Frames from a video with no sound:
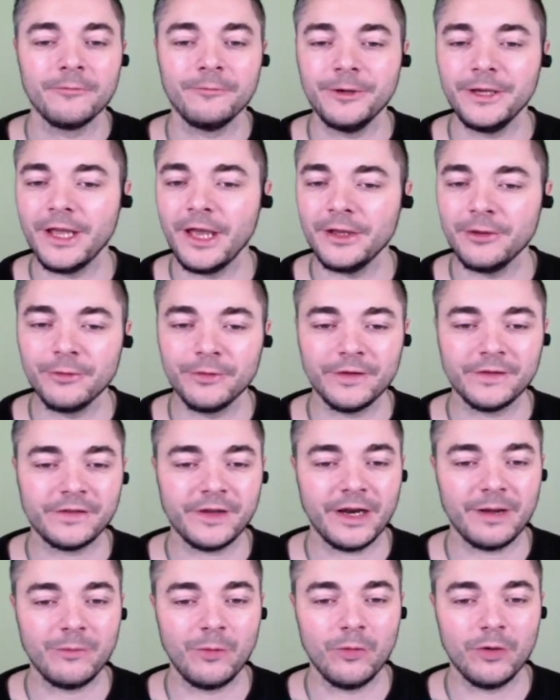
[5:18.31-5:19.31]
We are using
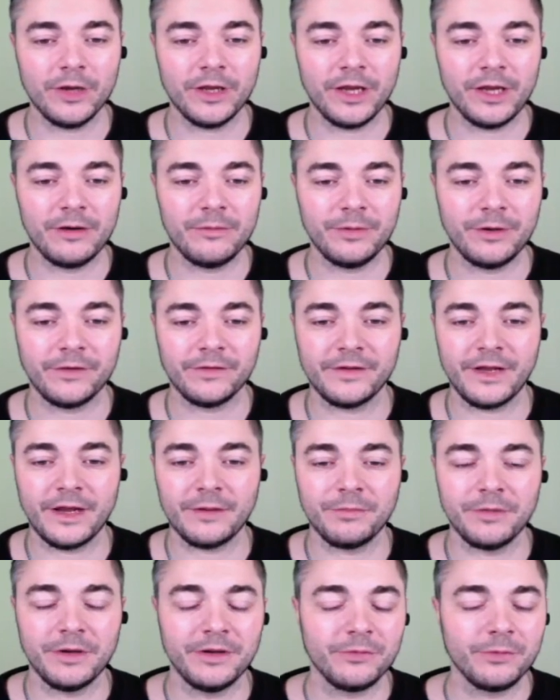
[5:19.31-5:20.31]
Thana Moh again because
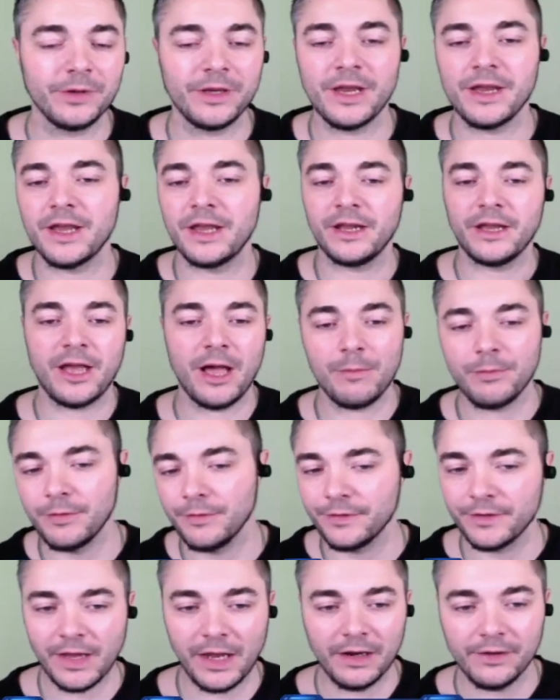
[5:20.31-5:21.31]
that means we can get a couple
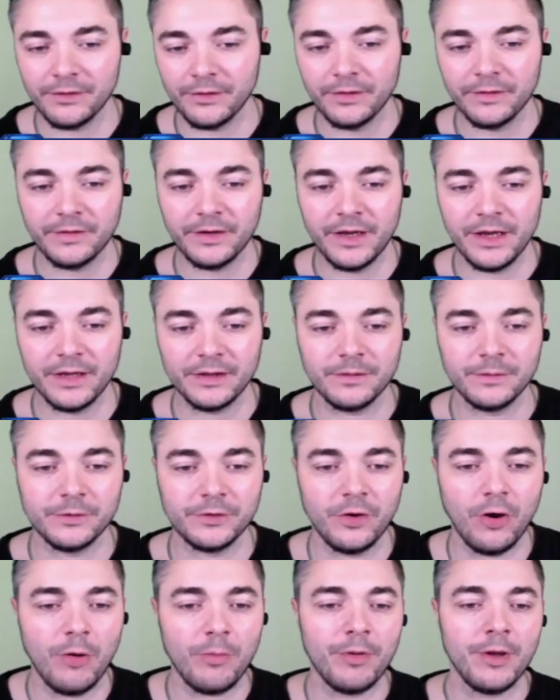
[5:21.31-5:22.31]
of skeletons here at the
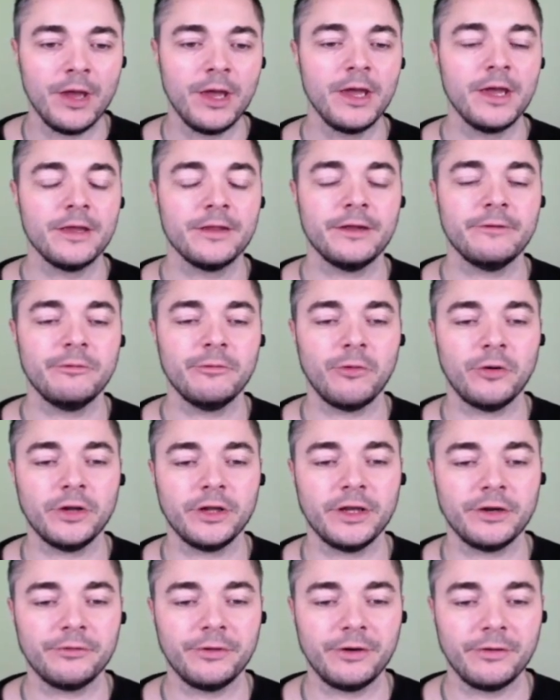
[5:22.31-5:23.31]
top. Then we want
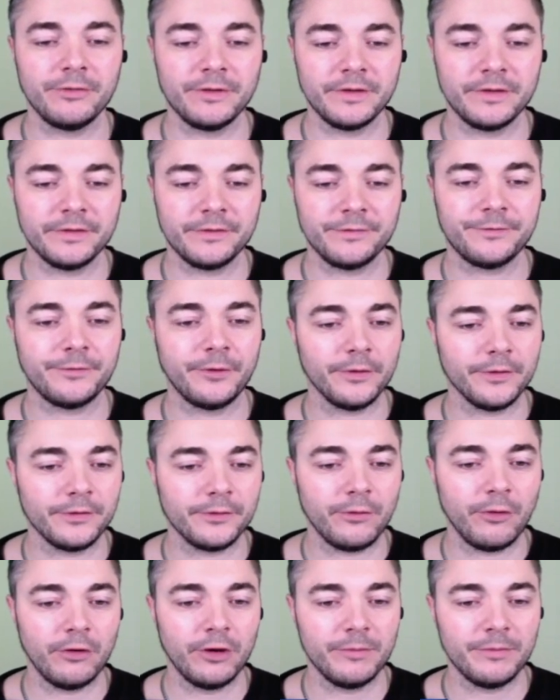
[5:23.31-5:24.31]
to get rid of this
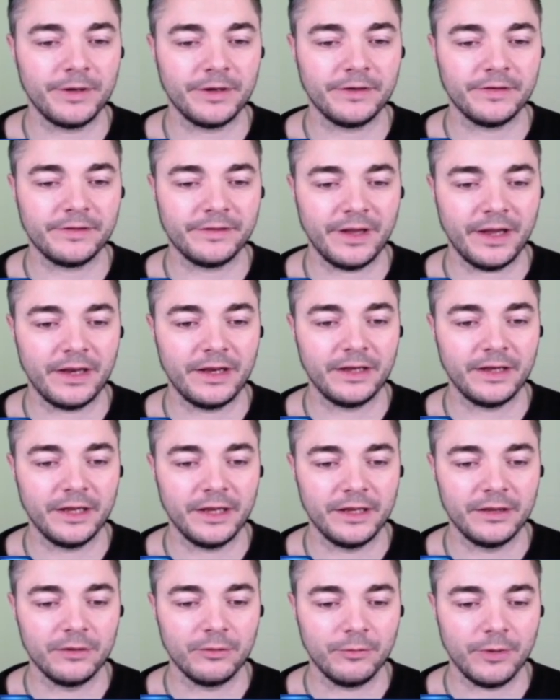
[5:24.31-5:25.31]
frost golem that is standing
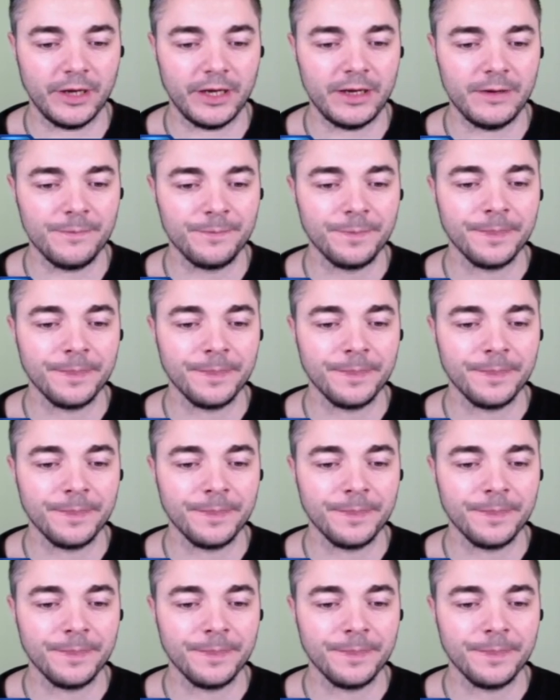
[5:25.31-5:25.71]
in the way